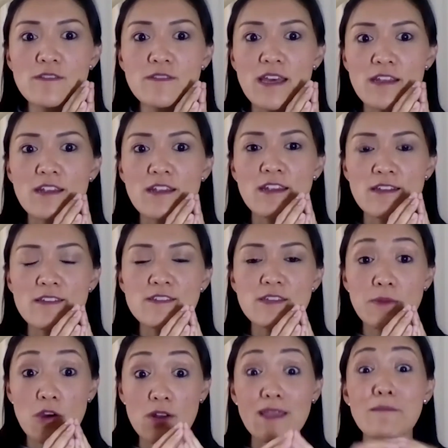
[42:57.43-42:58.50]
that it is
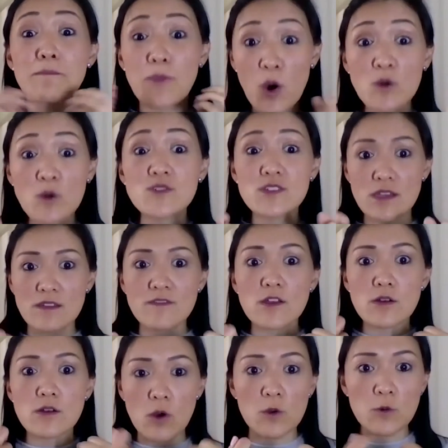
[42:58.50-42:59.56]
about imposing
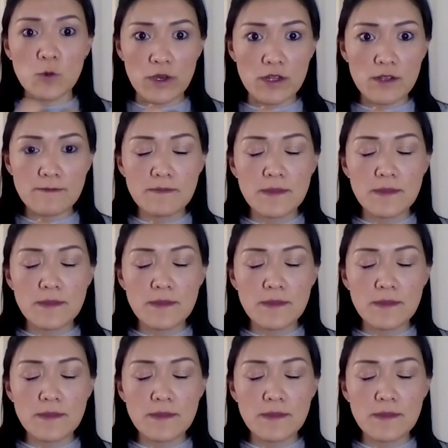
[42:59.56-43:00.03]
their own will.